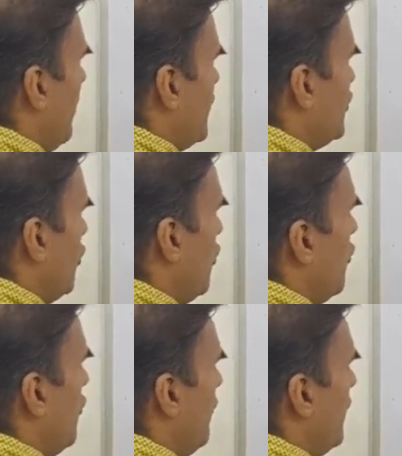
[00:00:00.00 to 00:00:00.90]

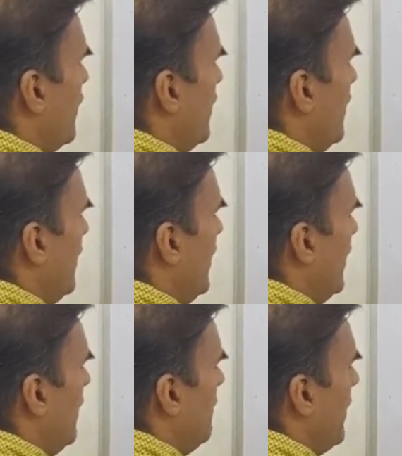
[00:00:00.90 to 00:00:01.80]
So
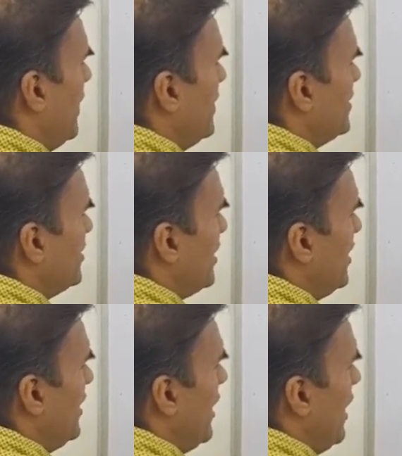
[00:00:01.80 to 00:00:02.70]
A minus
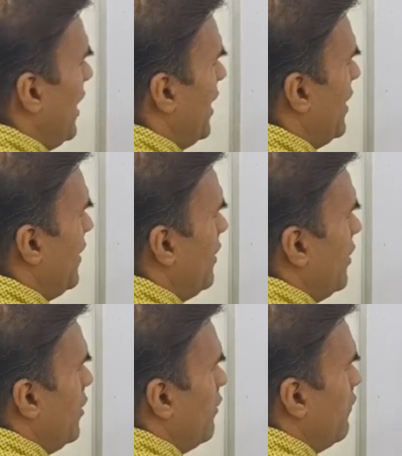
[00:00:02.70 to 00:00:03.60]
3i
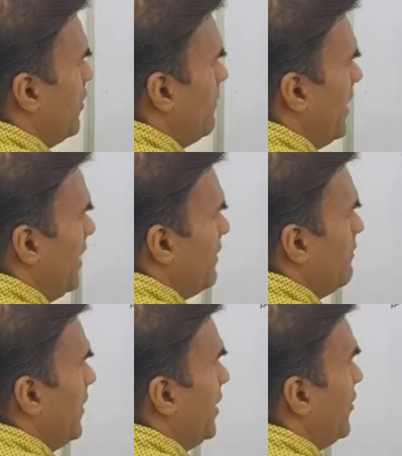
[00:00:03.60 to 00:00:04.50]
would
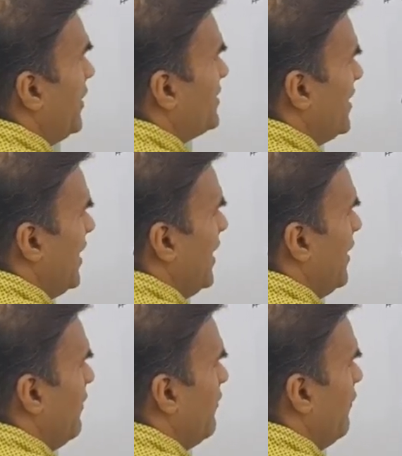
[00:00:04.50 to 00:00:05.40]
mean matrix
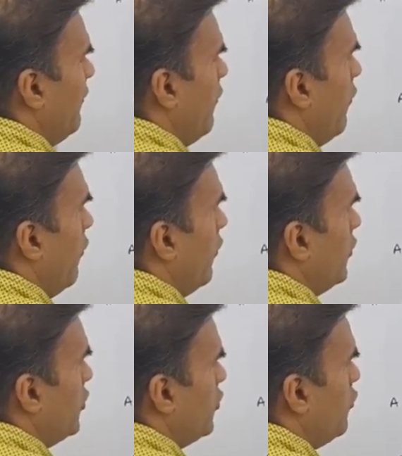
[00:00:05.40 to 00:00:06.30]
A
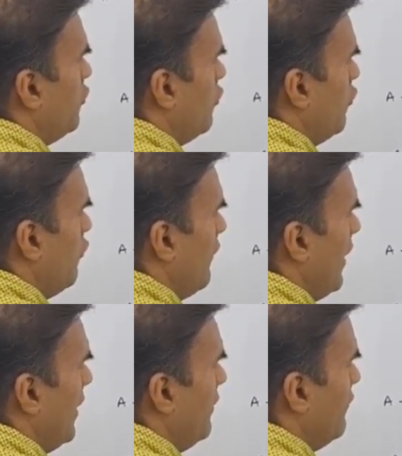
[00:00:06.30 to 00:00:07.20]
4, 2,
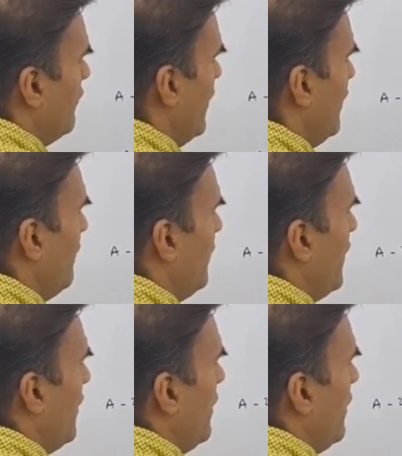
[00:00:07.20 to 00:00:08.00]
1, 1